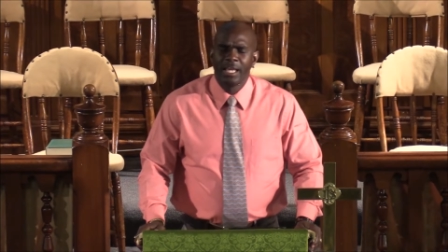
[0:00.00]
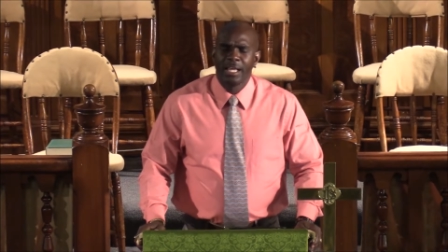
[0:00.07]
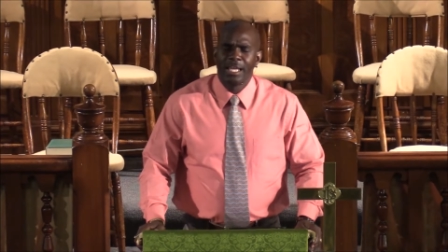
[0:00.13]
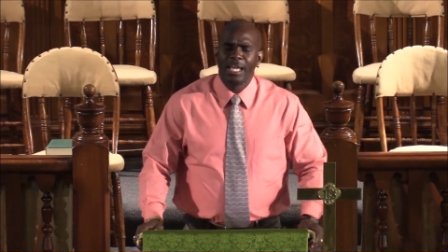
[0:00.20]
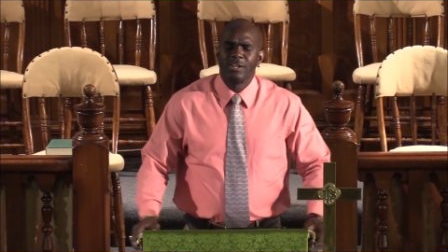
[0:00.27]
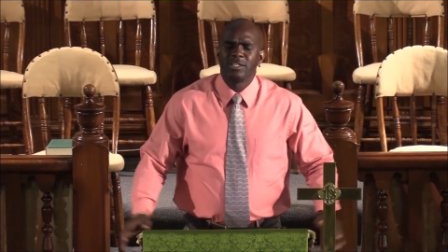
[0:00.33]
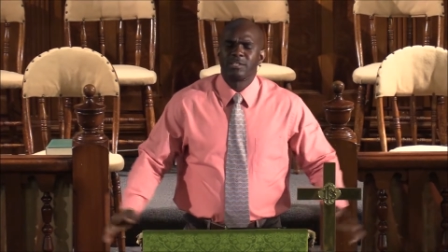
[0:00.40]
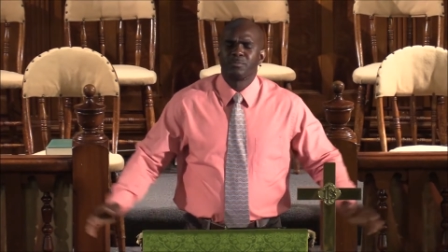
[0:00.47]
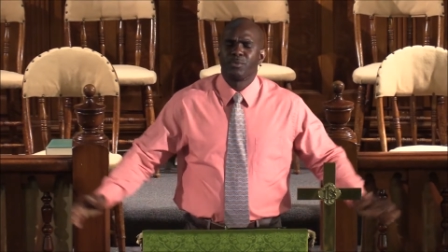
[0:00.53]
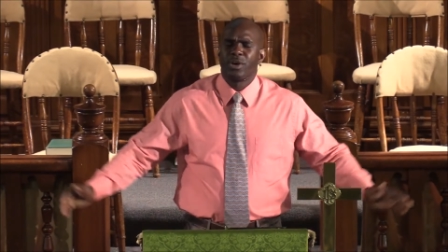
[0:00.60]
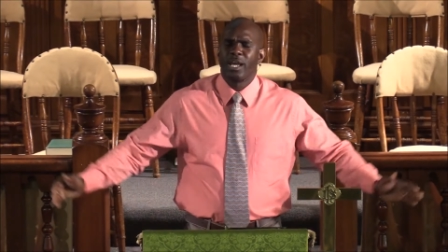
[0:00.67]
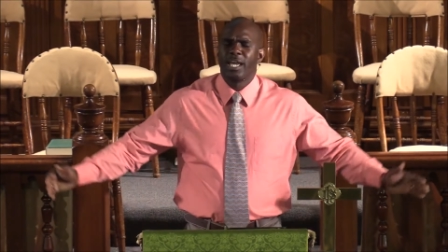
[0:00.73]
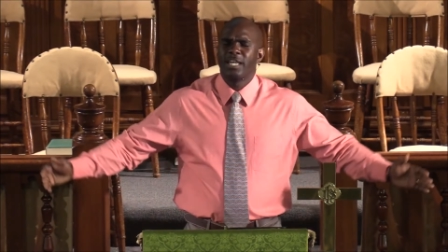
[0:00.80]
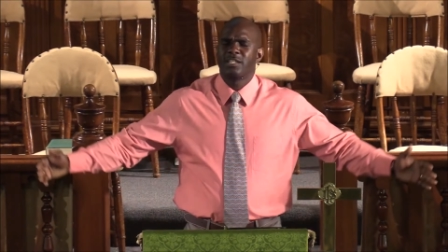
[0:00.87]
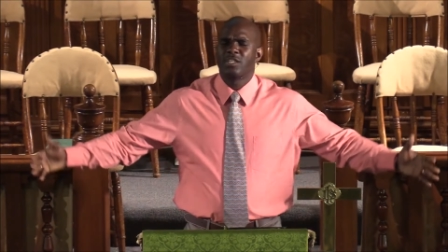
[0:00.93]
Let us
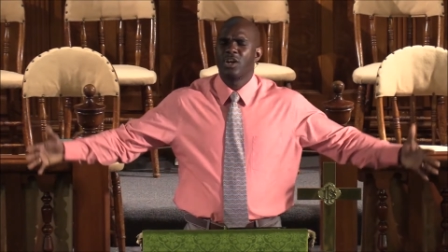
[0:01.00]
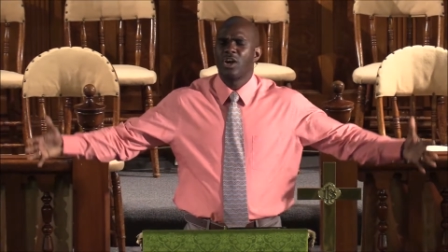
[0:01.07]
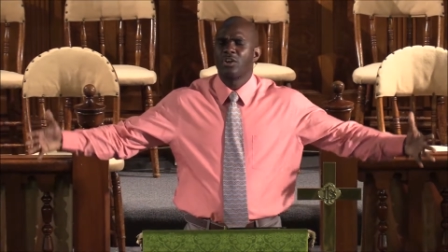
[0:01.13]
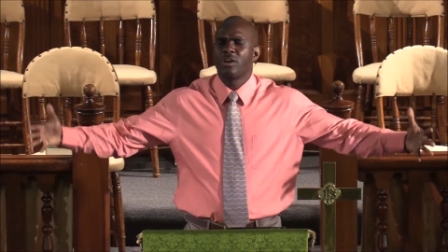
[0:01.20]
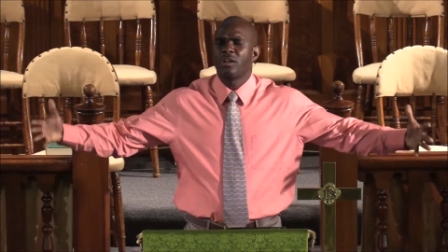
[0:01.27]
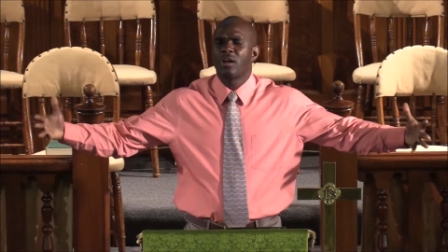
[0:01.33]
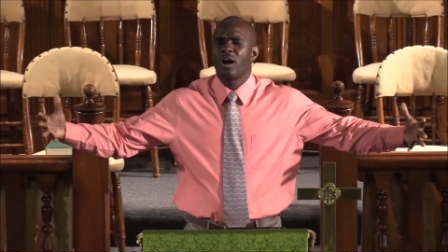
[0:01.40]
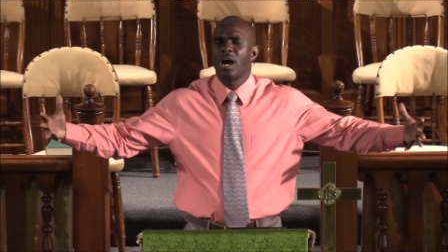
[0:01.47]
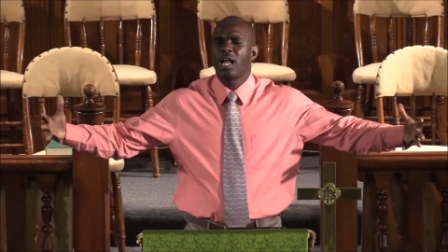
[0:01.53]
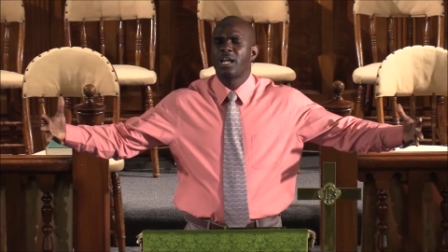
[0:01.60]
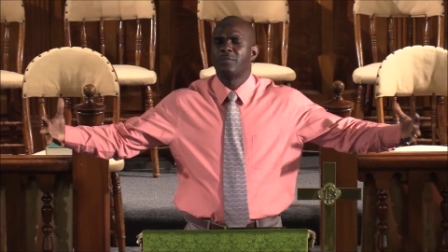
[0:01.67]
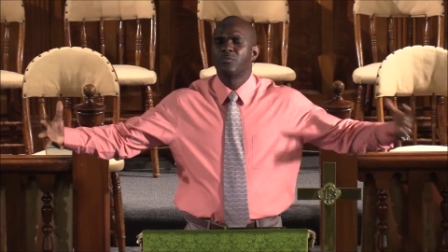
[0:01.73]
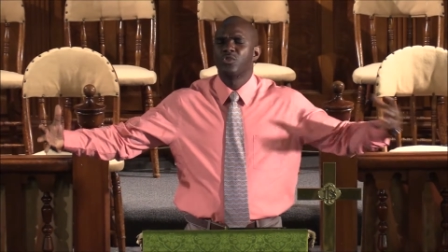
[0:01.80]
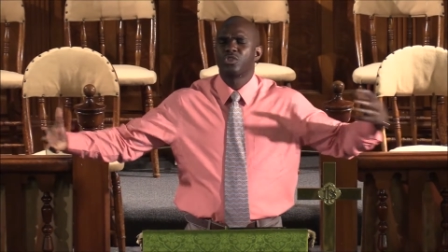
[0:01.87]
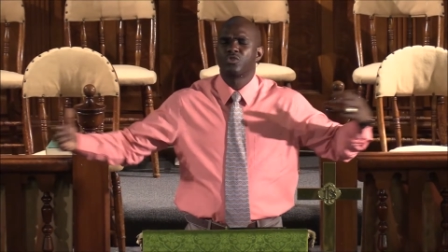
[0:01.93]
pray. Eternal God
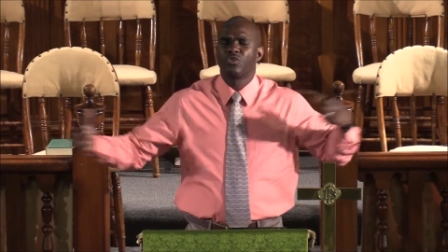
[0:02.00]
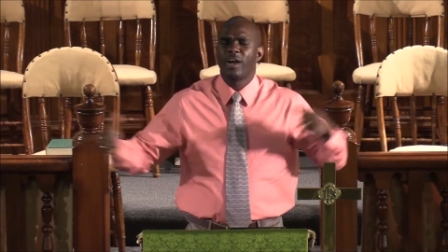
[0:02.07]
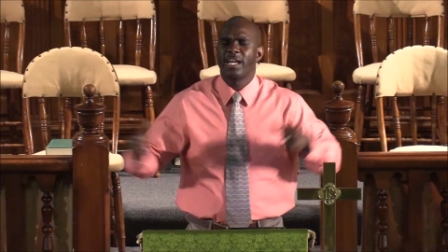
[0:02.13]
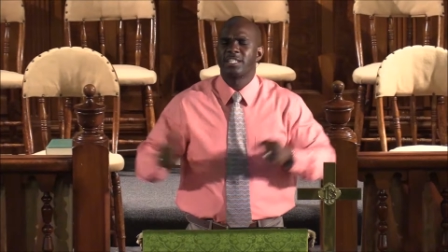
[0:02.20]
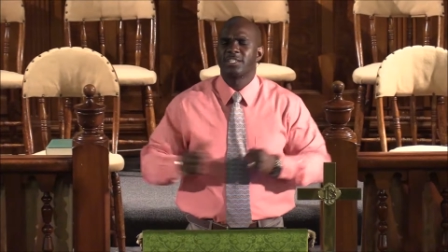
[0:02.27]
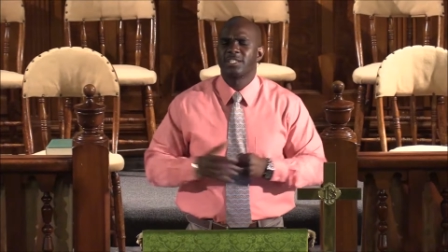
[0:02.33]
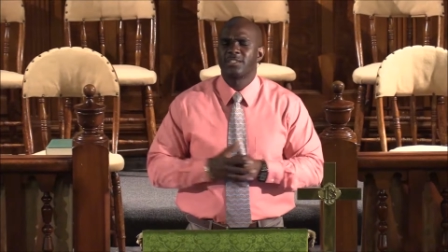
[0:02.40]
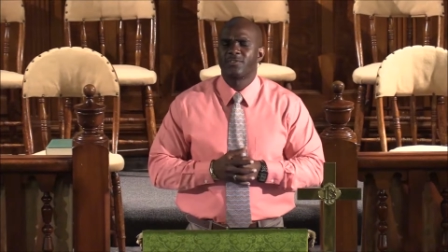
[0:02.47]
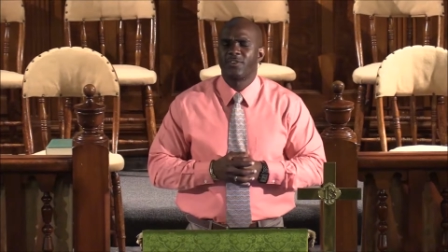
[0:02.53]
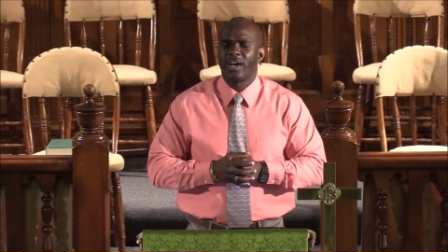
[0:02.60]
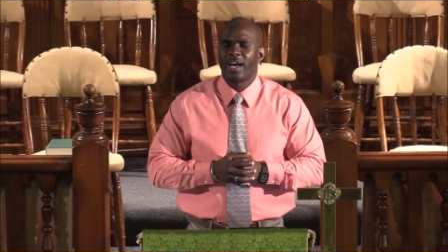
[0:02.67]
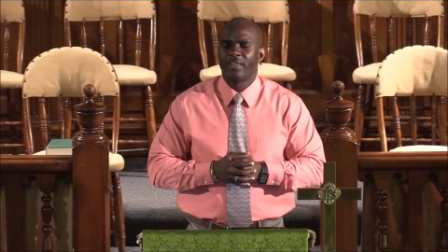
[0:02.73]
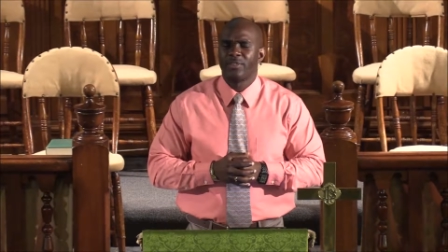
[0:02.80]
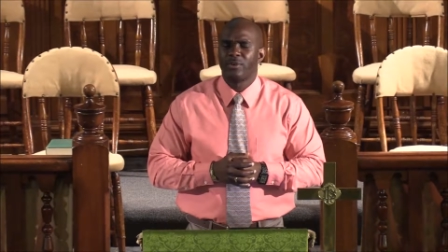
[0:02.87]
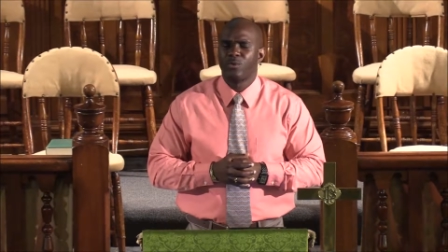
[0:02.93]
and most righteous Father,